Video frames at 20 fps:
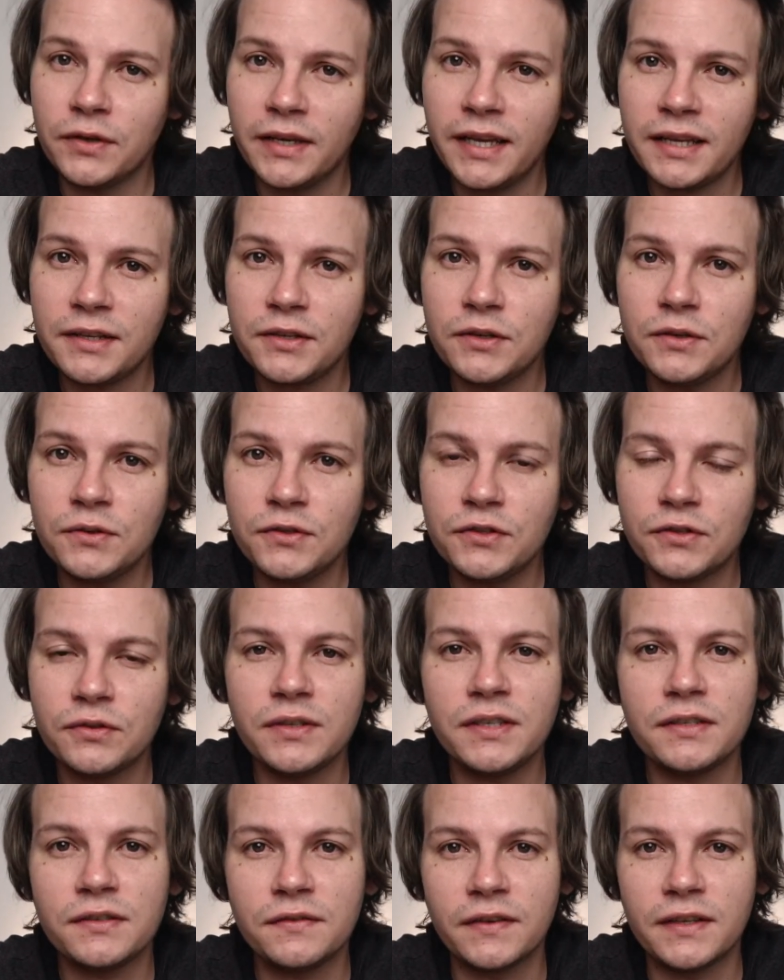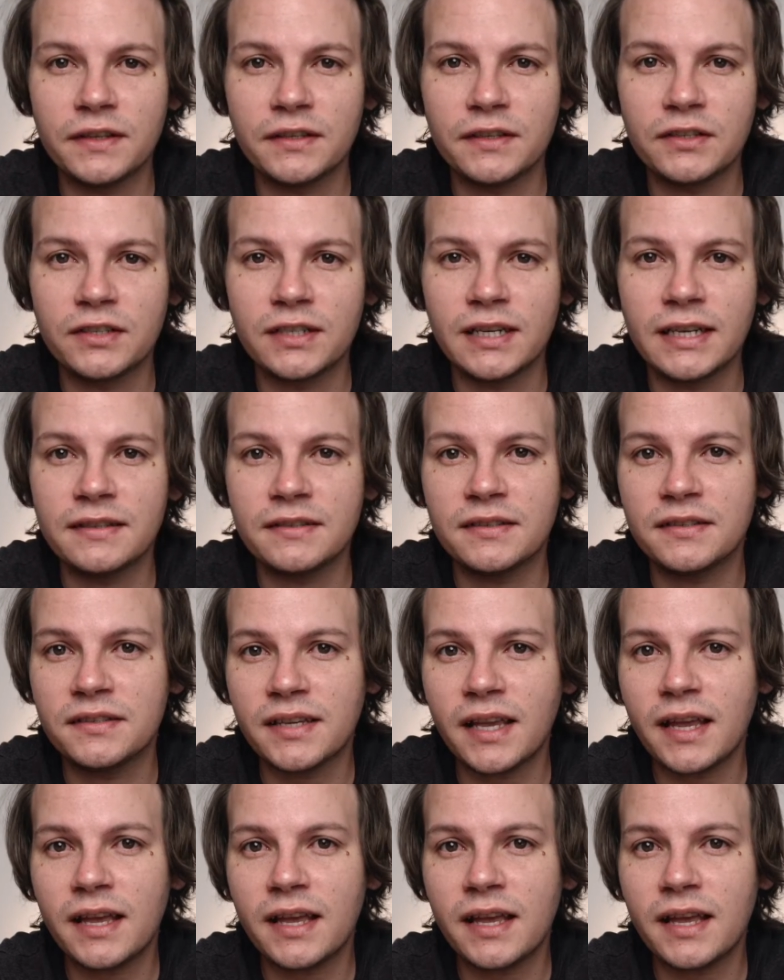get used to these vintage lenses